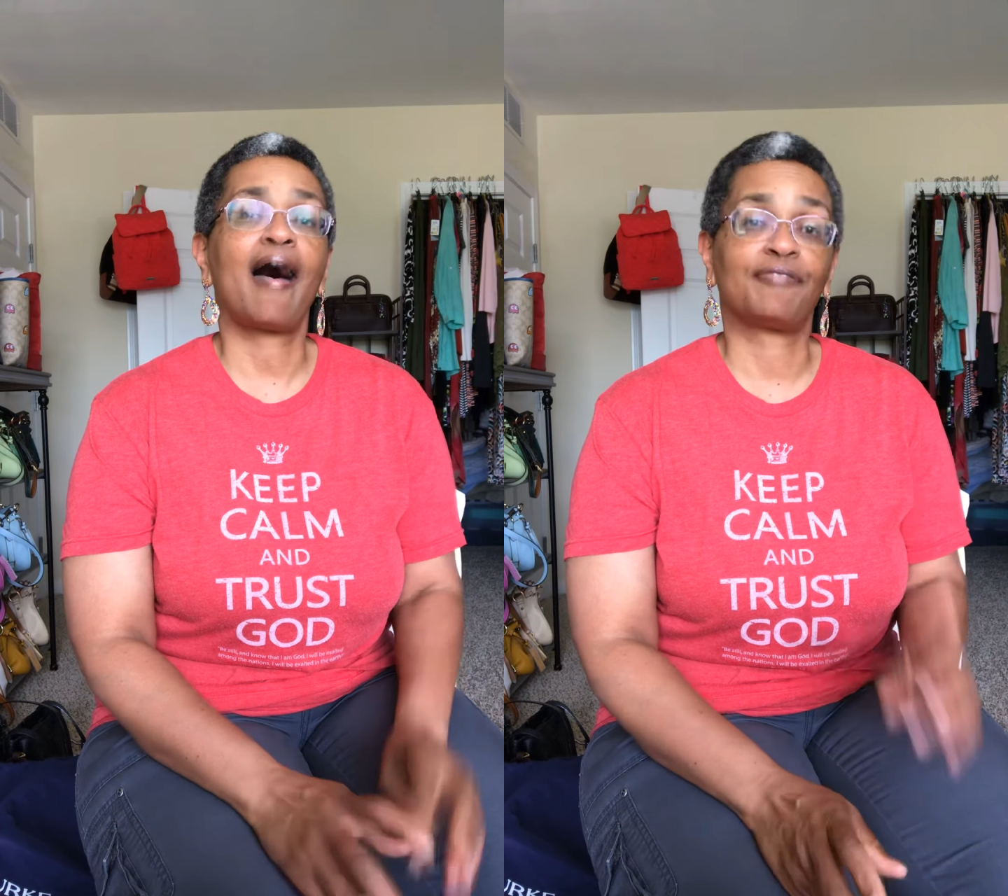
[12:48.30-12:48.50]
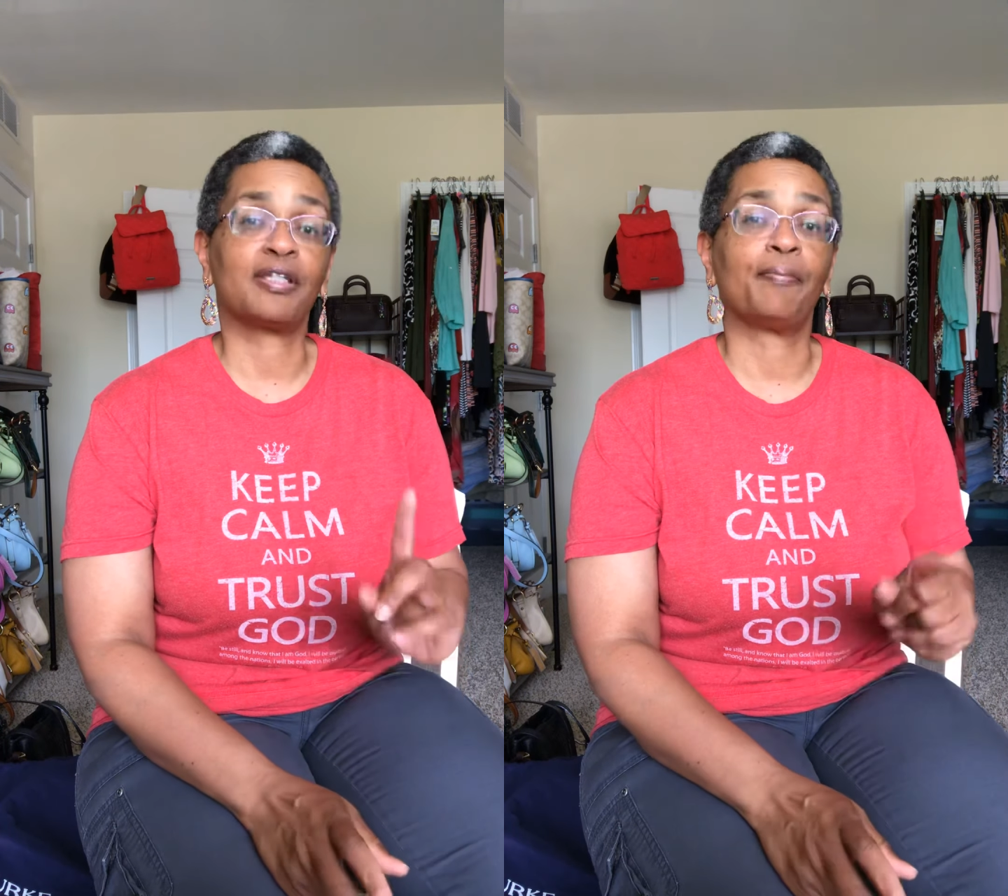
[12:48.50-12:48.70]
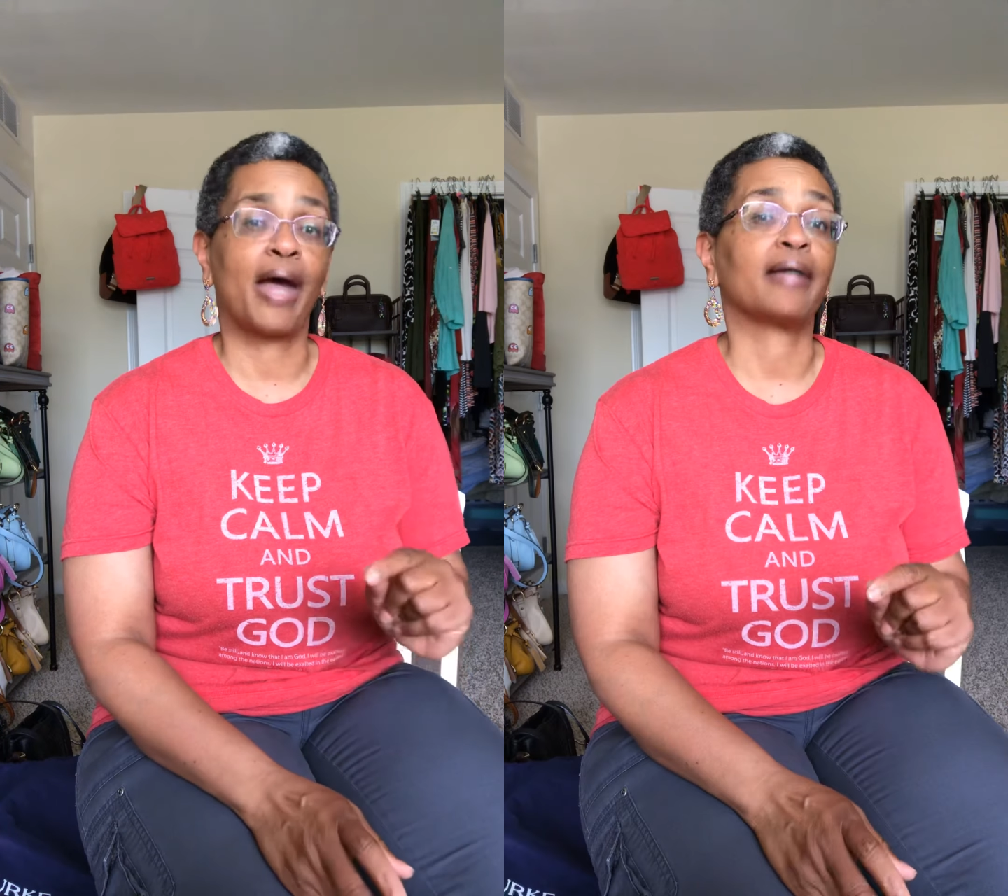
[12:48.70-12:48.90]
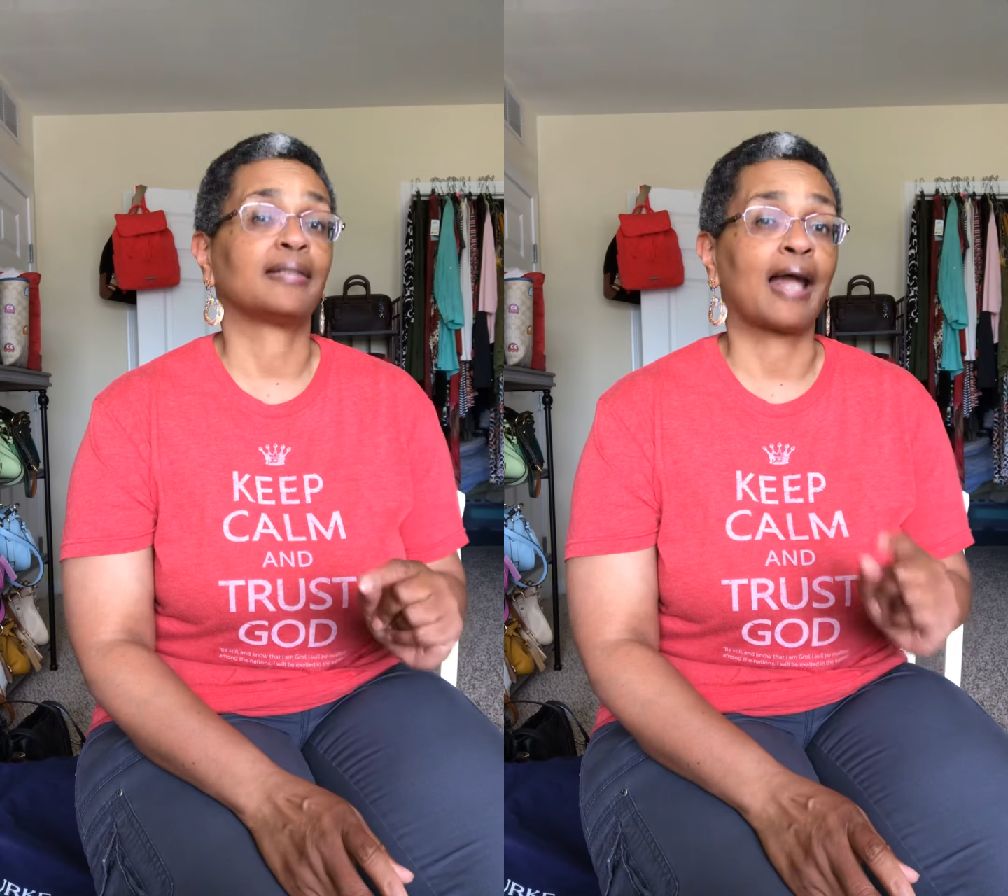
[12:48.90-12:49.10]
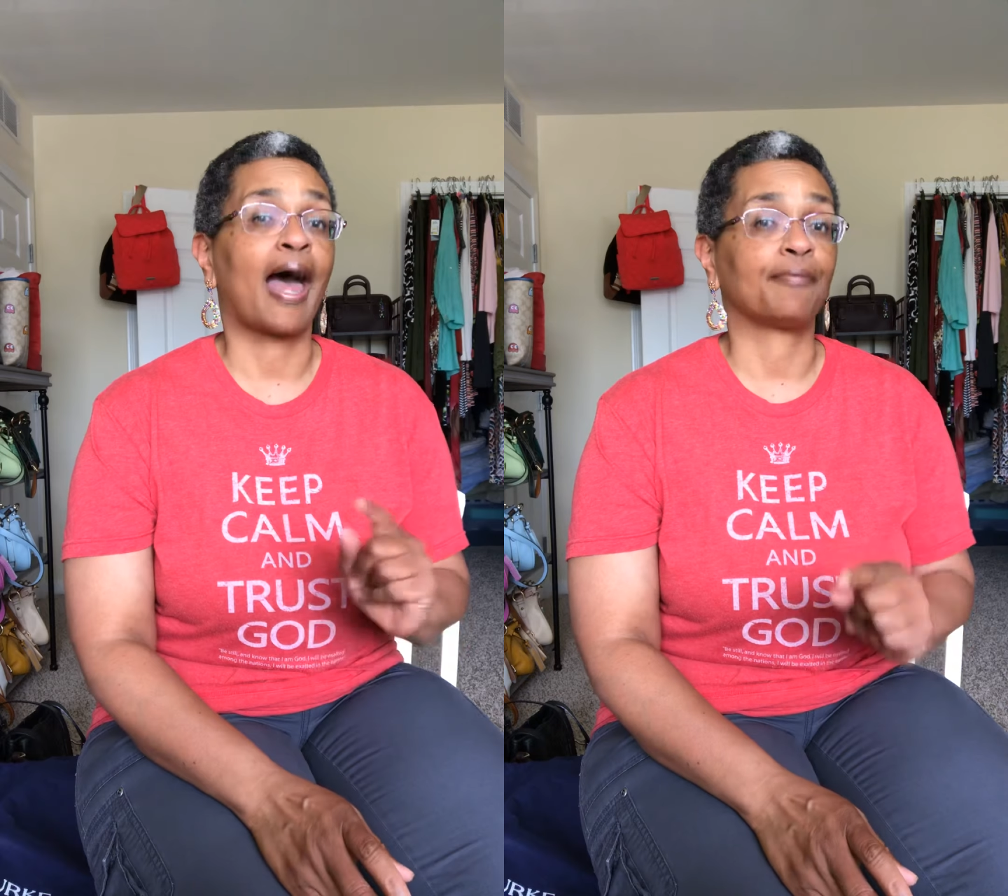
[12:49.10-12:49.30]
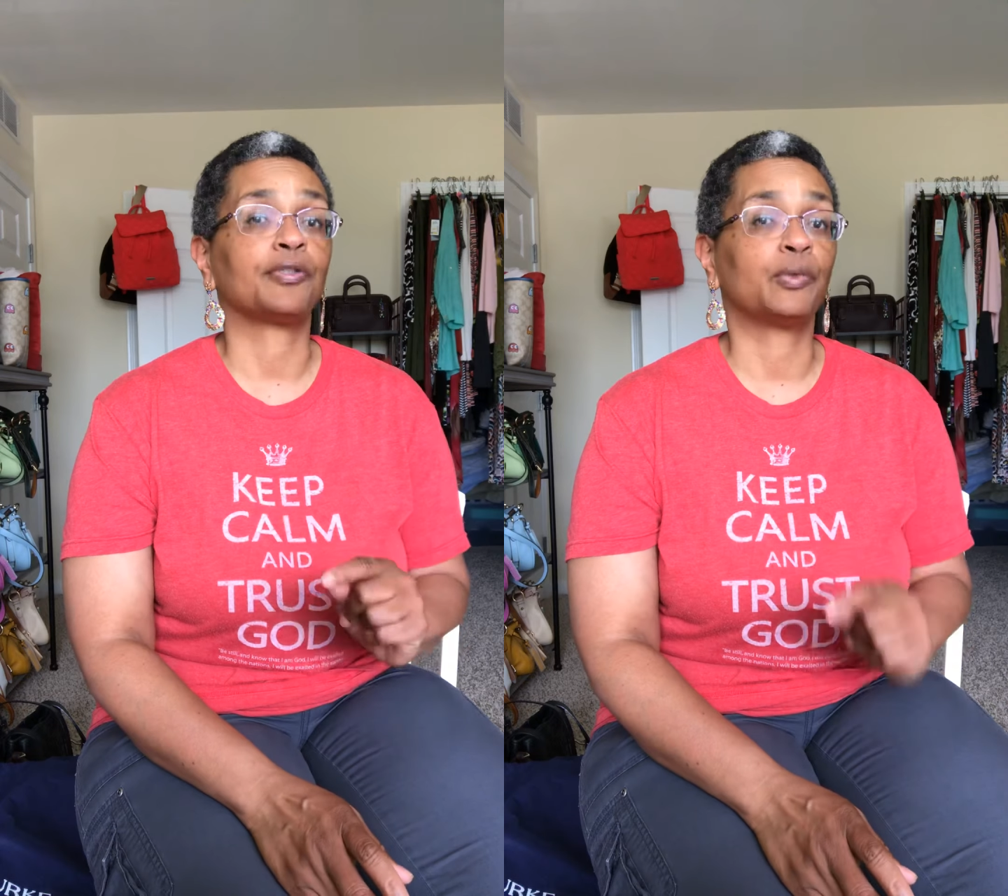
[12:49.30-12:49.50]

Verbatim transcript: I have some bags that I